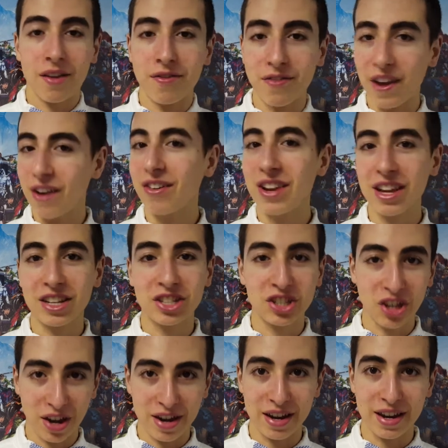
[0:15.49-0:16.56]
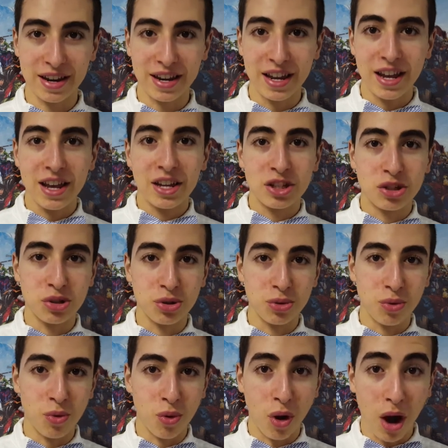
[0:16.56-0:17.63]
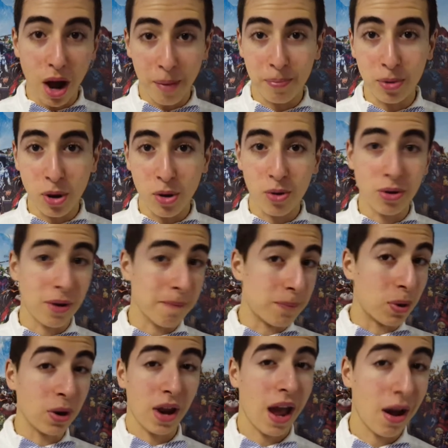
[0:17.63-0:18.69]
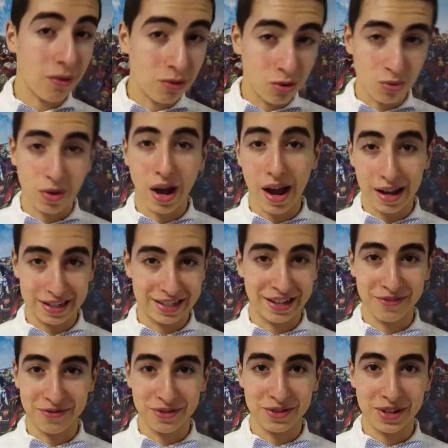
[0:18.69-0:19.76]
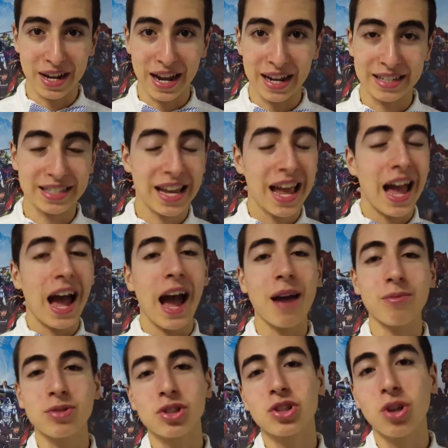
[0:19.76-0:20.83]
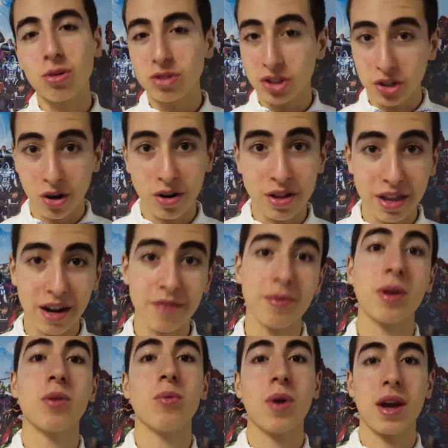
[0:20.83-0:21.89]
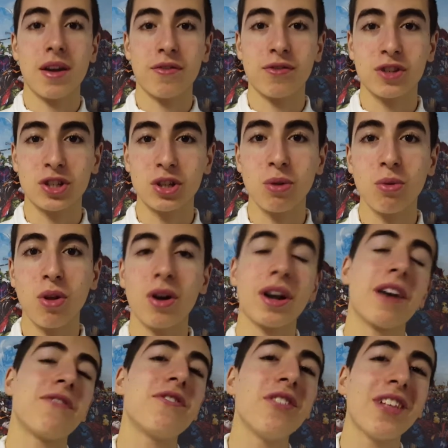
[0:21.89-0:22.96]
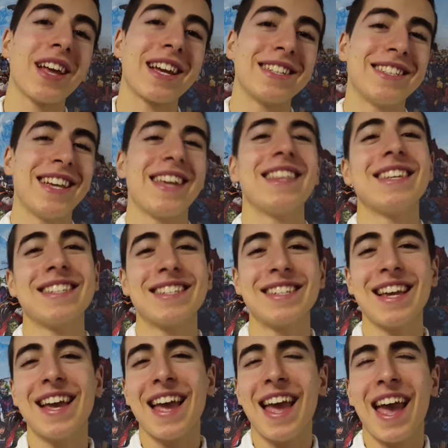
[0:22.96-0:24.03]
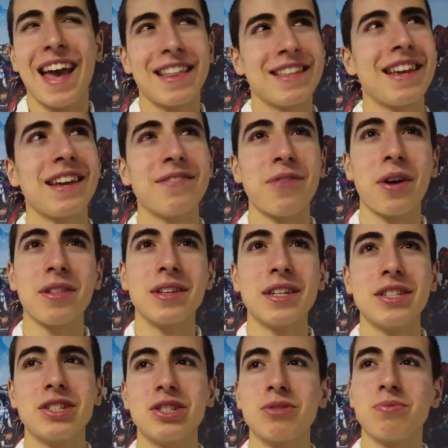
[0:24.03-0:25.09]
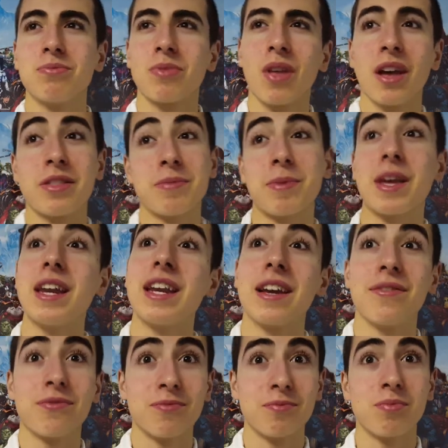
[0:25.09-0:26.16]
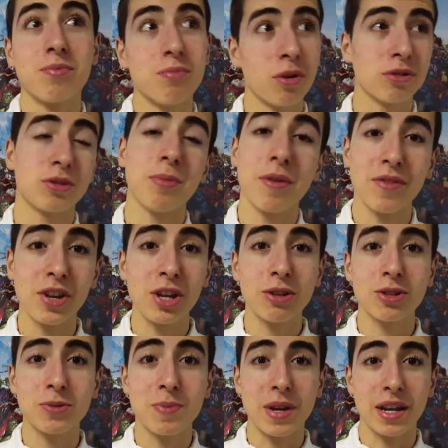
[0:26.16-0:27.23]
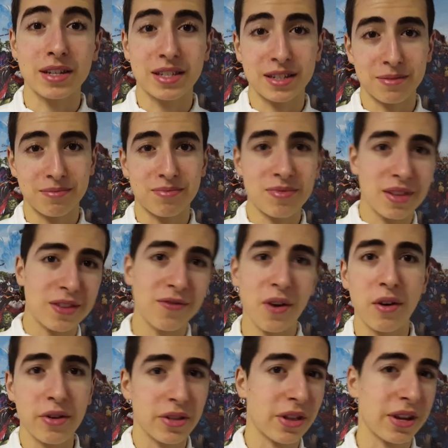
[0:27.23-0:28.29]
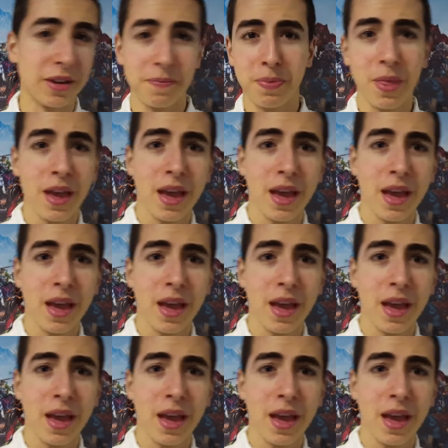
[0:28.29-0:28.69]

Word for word: Very excited to upload and put out new content for you guys. I'm so sorry that I've been away for so long. I feel like I say this at the end of at least at the beginning of most of my videos because it's very like